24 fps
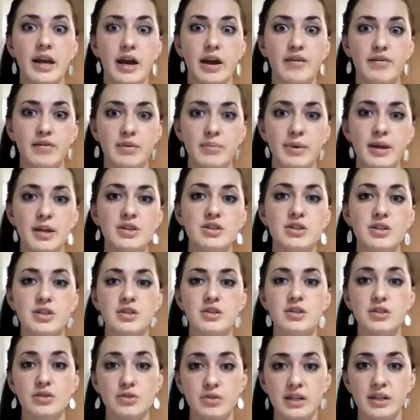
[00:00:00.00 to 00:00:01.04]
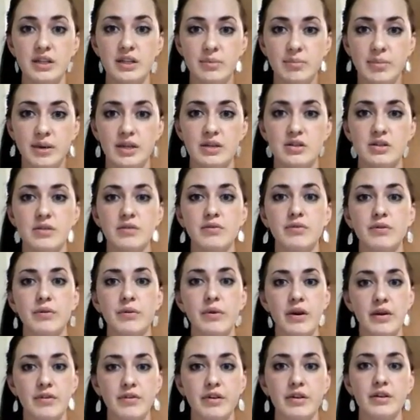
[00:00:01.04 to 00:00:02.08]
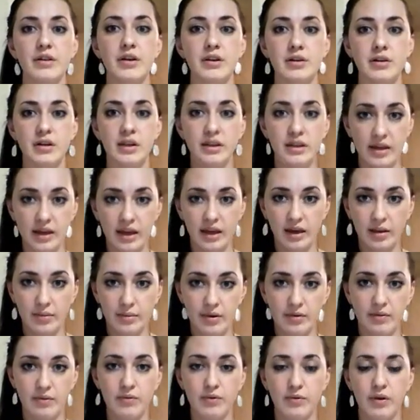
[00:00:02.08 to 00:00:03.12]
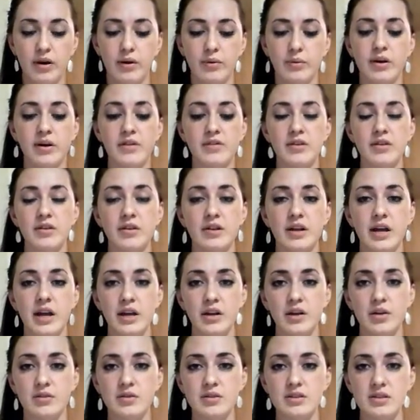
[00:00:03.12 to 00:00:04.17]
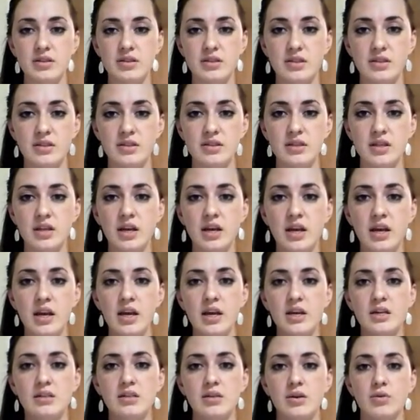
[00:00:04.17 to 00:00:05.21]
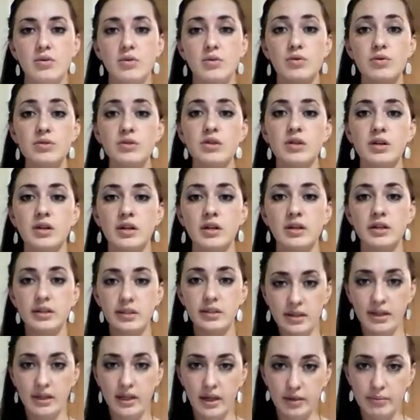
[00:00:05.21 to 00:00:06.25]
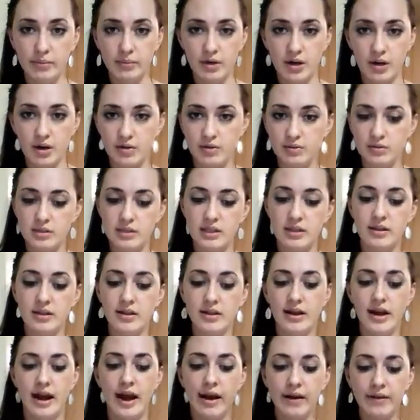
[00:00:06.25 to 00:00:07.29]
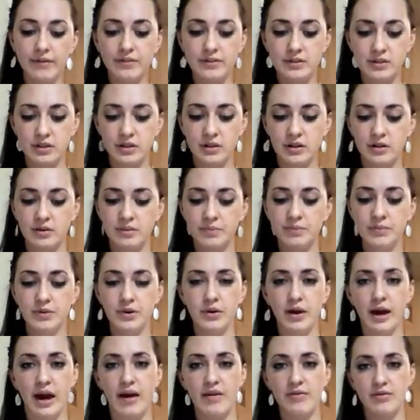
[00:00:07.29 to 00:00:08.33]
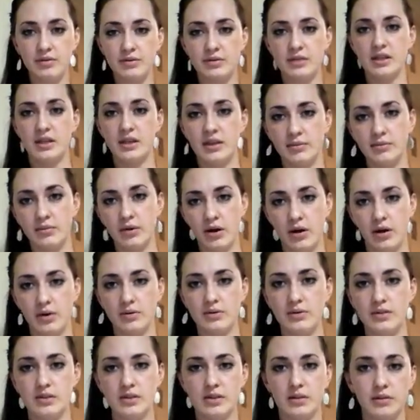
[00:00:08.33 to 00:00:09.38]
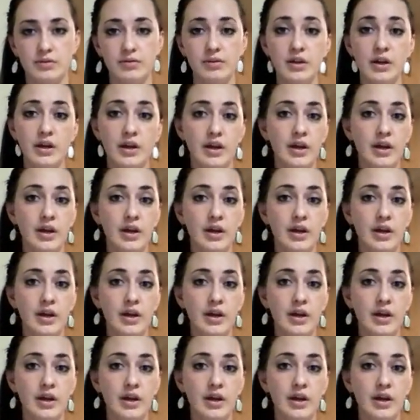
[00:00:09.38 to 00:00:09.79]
care of the patient, to treat the patient for whatever they came in for, whatever their diagnosis is. So those are EM codes. And then after you have those EM codes and you've